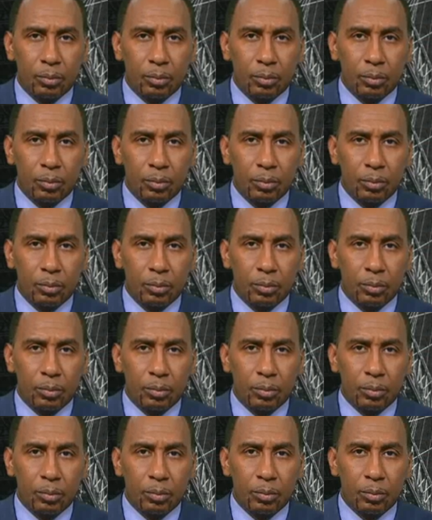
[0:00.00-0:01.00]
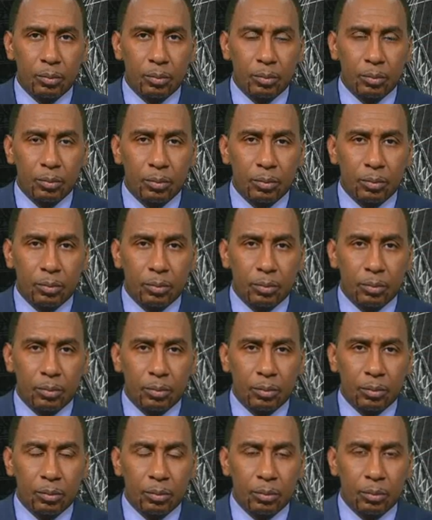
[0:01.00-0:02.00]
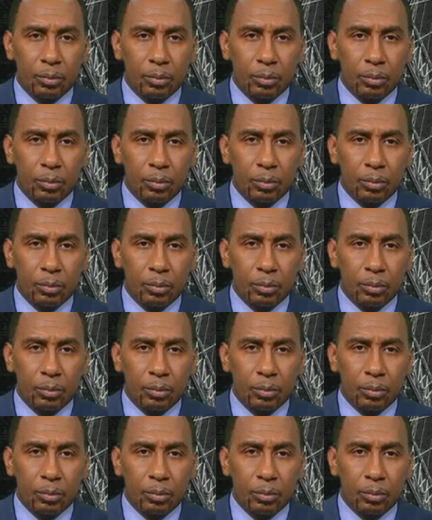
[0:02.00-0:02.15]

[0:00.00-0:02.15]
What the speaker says: This person isn't speaking.